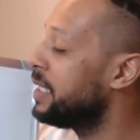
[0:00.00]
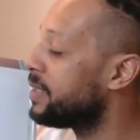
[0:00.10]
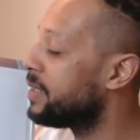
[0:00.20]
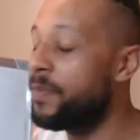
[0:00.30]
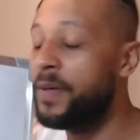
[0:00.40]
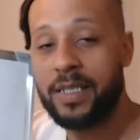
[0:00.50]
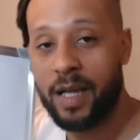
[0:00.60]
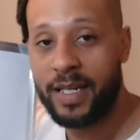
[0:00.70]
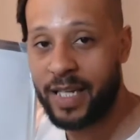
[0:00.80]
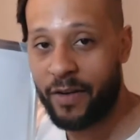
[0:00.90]
This will be
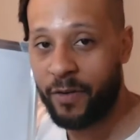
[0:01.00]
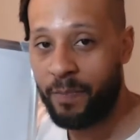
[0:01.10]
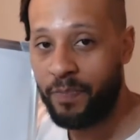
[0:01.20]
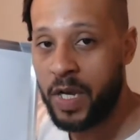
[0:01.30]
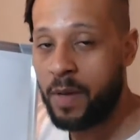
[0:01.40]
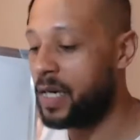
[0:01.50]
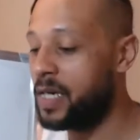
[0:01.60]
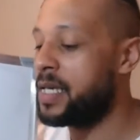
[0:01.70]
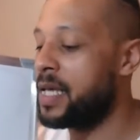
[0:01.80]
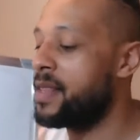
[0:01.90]
slightly different
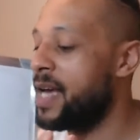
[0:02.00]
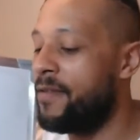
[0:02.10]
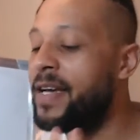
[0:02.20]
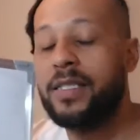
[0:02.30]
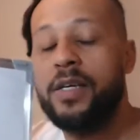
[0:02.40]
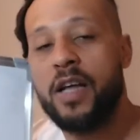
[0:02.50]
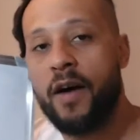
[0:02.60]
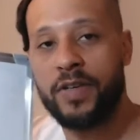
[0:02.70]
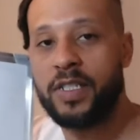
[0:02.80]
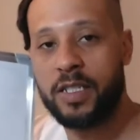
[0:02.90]
because there is the
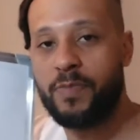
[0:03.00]
nervousness